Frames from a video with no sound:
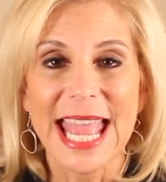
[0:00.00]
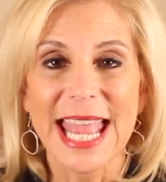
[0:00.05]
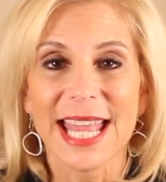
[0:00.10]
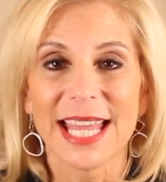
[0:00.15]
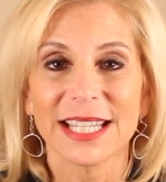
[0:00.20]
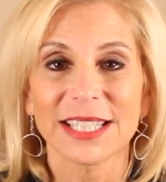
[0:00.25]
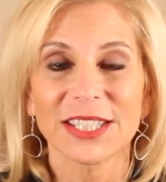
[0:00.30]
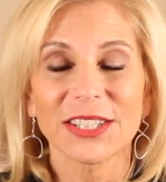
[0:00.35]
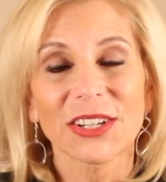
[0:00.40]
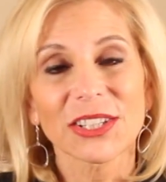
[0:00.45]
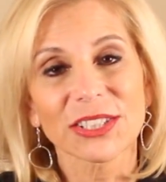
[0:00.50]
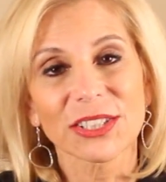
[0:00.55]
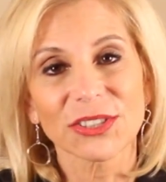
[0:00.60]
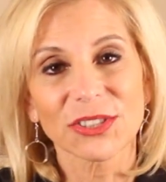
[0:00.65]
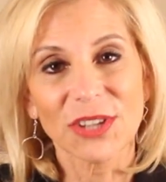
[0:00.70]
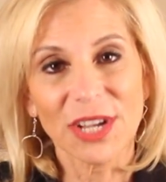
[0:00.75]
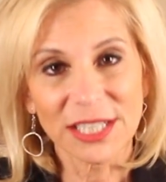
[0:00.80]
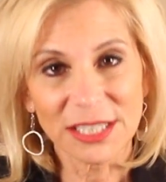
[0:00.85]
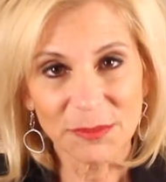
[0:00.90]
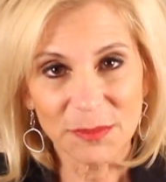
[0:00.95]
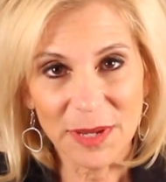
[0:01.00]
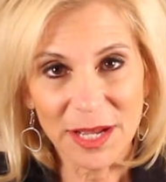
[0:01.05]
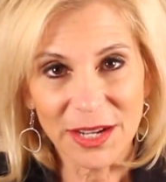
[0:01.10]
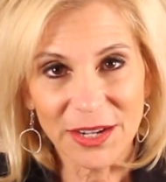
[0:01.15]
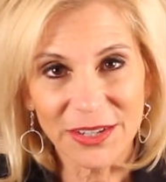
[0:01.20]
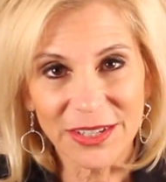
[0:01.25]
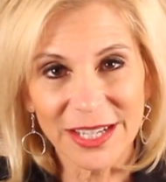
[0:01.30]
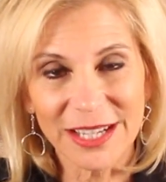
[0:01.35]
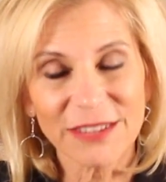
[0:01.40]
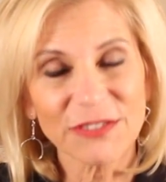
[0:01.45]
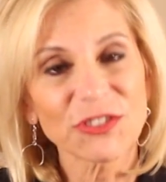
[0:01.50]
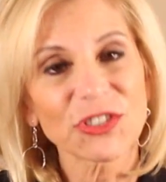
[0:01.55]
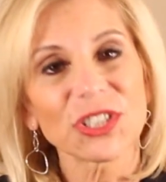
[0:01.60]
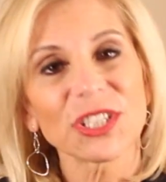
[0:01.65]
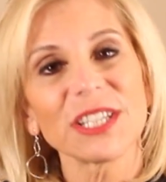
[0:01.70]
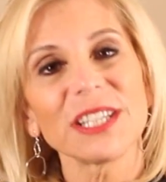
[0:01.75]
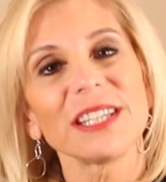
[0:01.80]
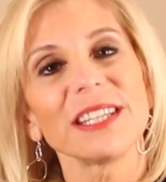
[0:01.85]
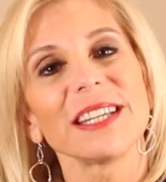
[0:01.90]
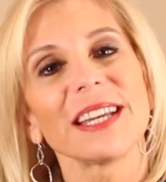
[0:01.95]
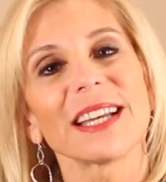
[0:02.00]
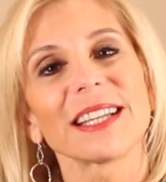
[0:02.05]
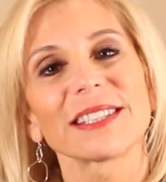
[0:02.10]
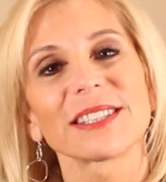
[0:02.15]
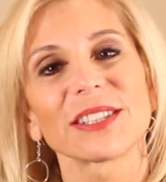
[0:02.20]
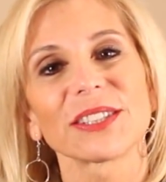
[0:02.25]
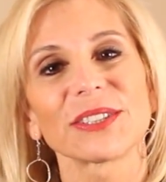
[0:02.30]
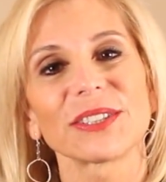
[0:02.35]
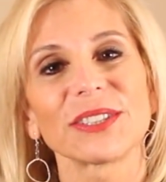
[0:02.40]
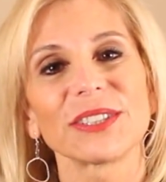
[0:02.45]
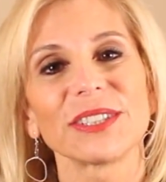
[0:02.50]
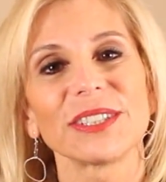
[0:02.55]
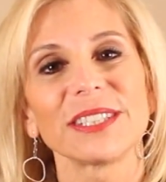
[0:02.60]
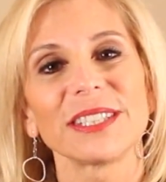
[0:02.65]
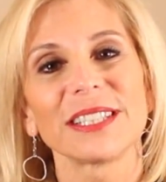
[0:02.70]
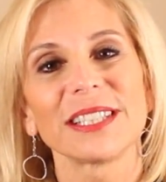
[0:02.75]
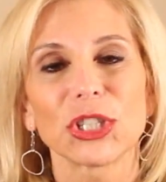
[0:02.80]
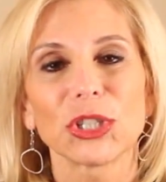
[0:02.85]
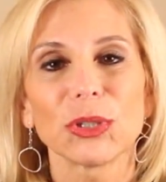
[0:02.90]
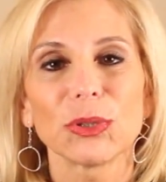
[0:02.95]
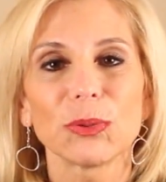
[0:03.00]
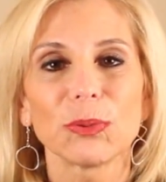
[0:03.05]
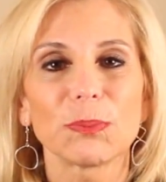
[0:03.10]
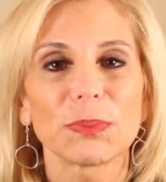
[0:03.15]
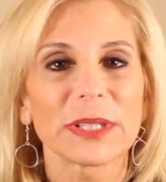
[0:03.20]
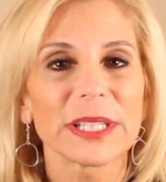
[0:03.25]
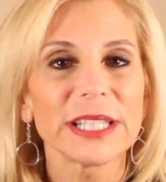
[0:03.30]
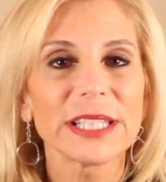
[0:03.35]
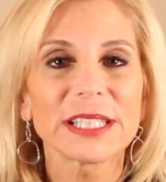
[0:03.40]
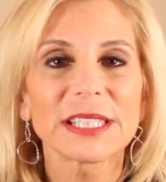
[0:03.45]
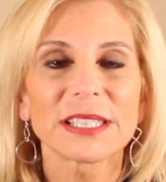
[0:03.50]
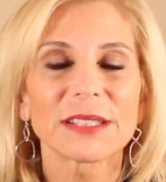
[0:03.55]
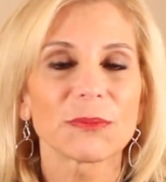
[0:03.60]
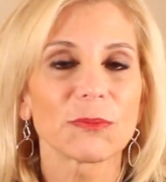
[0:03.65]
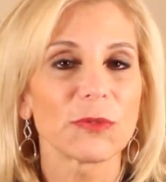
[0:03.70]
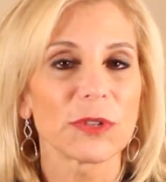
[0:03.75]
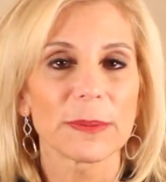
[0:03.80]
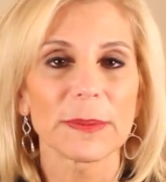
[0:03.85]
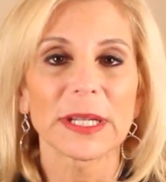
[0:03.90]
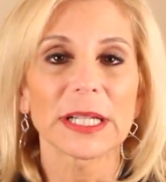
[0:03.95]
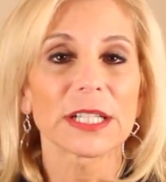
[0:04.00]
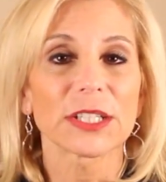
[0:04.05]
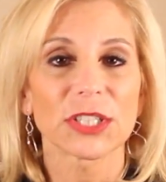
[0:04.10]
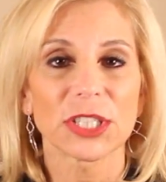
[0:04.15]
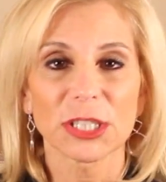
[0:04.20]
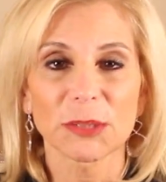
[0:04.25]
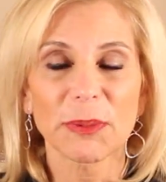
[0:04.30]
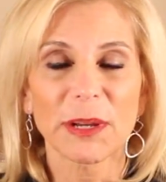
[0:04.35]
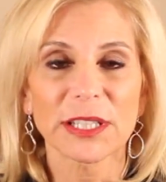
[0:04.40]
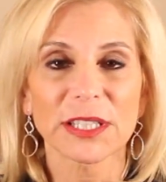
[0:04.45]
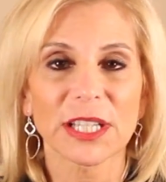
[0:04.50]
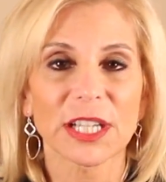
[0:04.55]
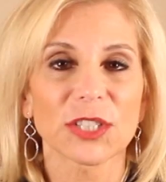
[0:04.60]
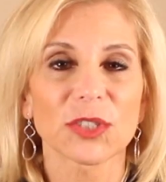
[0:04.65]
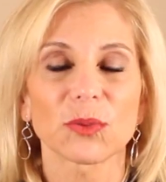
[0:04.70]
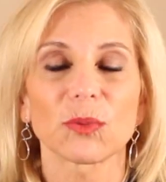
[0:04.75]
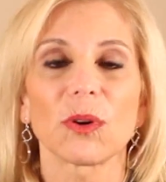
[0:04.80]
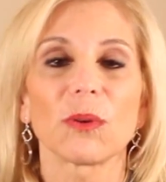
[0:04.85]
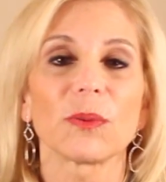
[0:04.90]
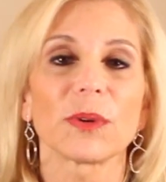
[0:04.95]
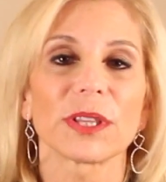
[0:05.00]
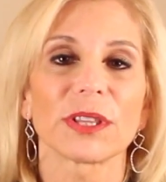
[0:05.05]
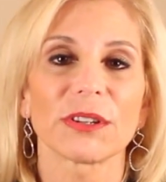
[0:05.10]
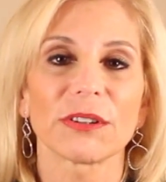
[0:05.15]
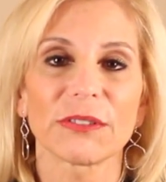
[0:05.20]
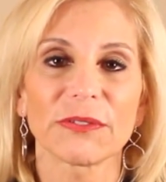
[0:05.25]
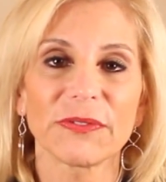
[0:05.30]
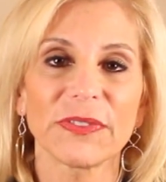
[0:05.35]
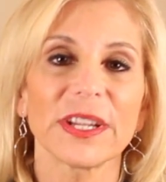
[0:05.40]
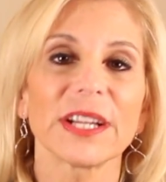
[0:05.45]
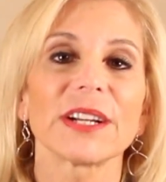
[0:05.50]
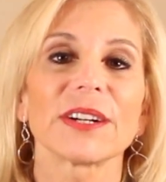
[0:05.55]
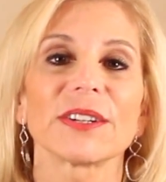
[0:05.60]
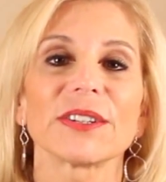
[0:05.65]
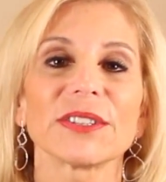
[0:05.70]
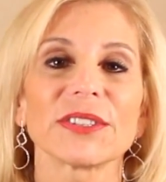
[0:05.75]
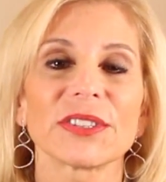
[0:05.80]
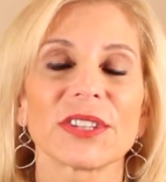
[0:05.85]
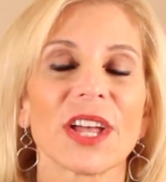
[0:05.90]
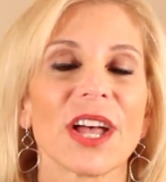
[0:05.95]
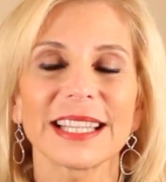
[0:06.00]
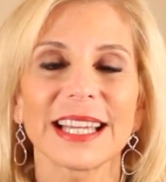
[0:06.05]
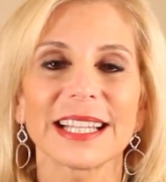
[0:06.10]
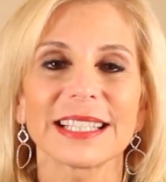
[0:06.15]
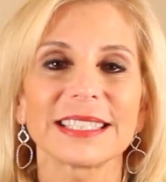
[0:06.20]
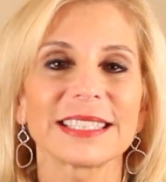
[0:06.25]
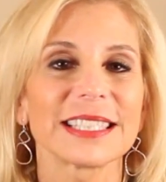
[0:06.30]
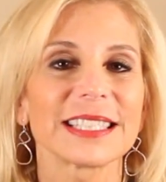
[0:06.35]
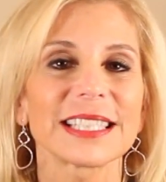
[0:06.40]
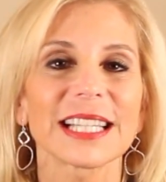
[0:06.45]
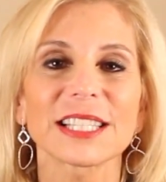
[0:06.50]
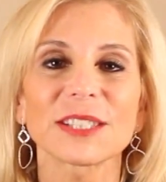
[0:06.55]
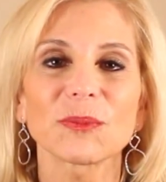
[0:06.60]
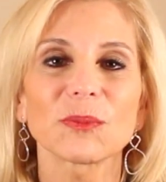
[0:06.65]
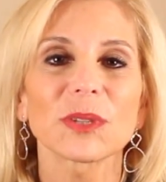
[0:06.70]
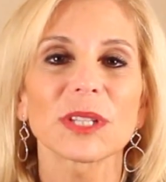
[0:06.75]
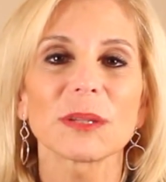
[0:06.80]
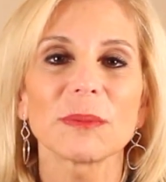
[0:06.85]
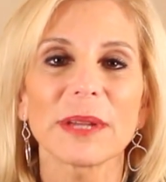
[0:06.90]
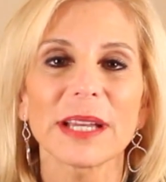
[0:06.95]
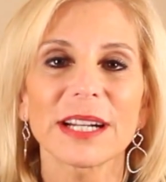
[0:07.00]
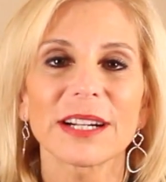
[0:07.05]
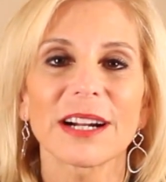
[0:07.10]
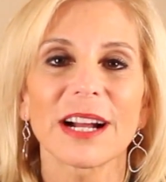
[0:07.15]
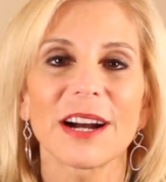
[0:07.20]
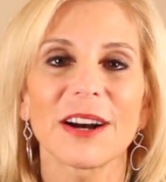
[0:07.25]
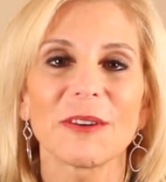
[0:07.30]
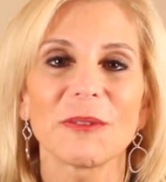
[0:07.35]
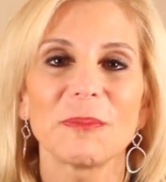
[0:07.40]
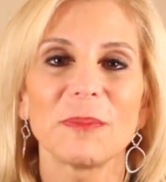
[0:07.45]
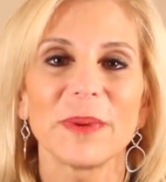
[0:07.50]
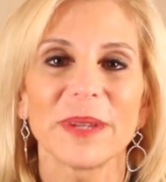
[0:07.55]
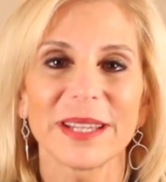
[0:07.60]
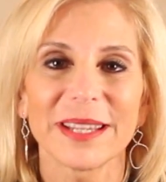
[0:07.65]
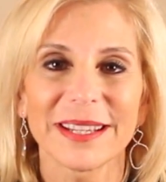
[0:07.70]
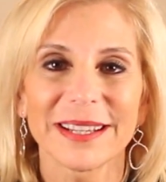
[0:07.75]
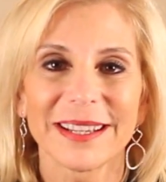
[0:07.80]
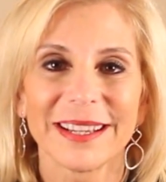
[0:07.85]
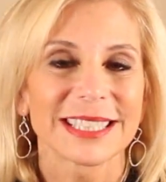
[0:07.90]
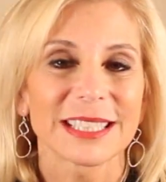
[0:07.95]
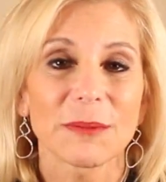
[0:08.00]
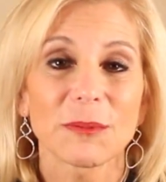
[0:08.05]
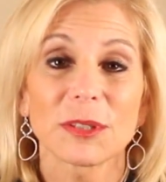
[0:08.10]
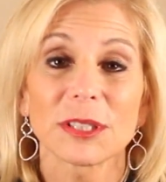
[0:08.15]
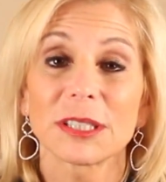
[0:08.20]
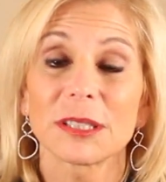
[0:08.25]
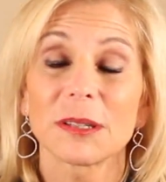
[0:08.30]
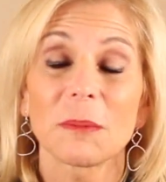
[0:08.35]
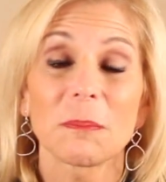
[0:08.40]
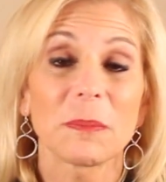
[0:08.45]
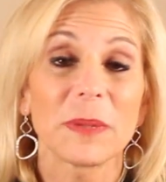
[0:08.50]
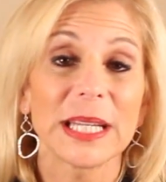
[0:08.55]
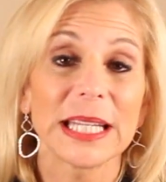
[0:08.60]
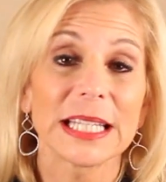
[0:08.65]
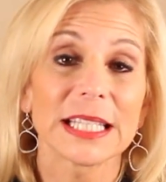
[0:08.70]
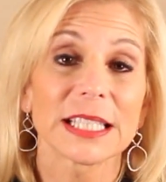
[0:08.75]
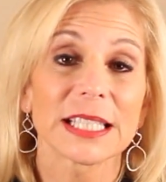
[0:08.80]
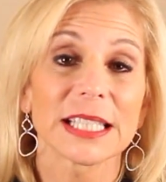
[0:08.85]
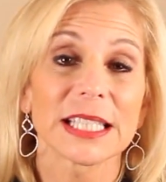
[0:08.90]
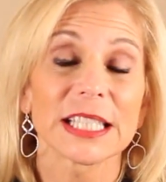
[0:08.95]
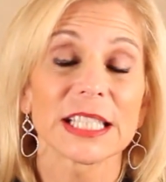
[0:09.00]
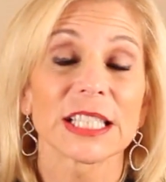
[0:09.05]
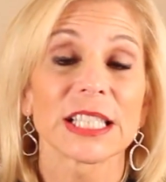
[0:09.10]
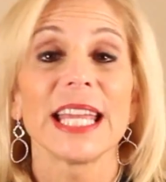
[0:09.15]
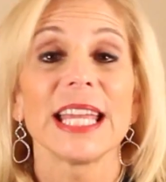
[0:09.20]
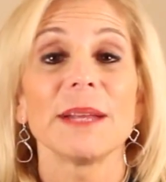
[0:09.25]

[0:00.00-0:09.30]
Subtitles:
And she also talked about if she has learned to please women, because she's bisexual, with her fingers, that it doesn't really matter how big someone's penis is.